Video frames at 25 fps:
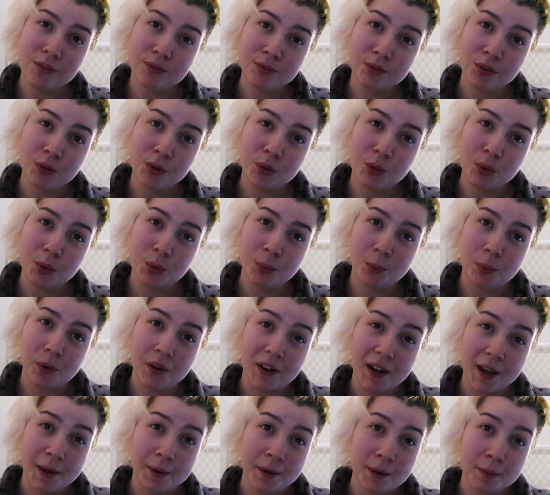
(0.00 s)
it on for
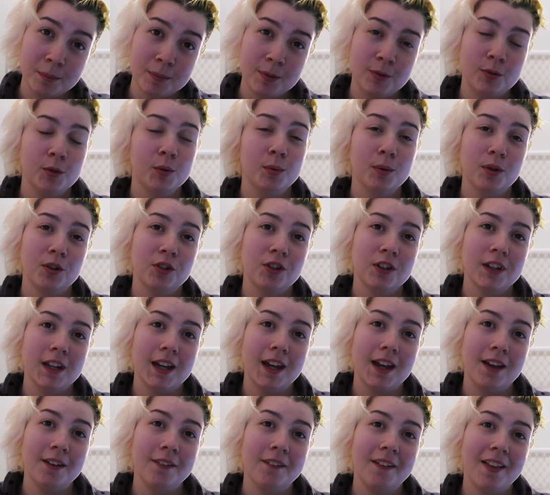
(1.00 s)
1 hour before washing
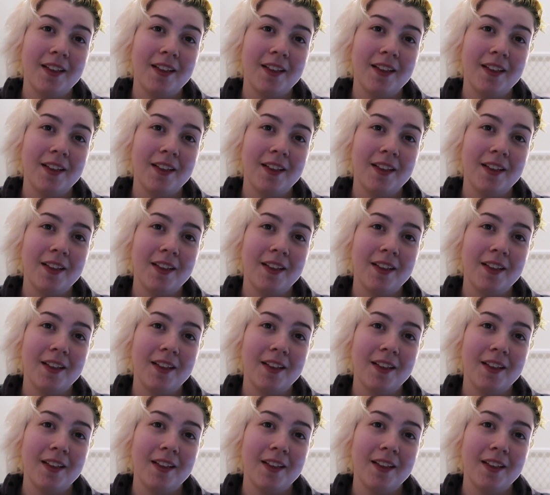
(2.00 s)
it